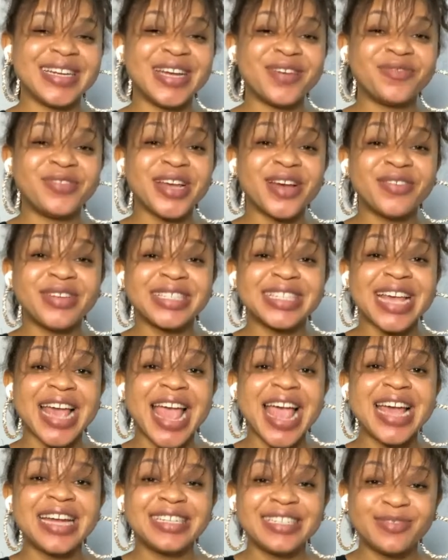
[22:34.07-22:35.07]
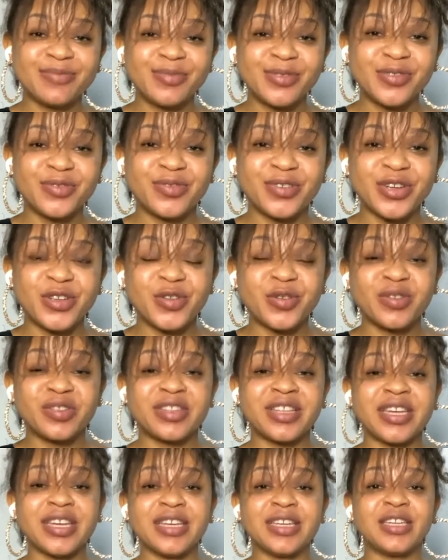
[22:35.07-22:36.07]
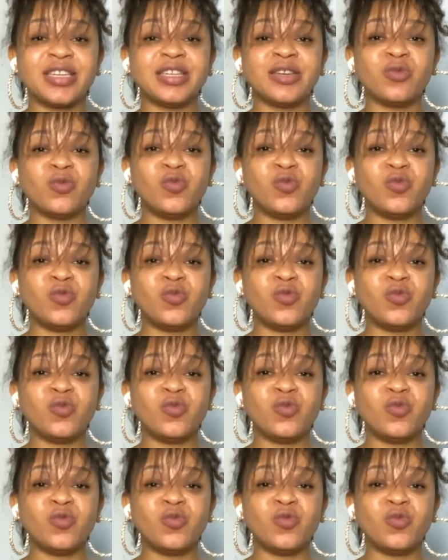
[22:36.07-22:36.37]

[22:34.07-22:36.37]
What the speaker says: If there is any movie you think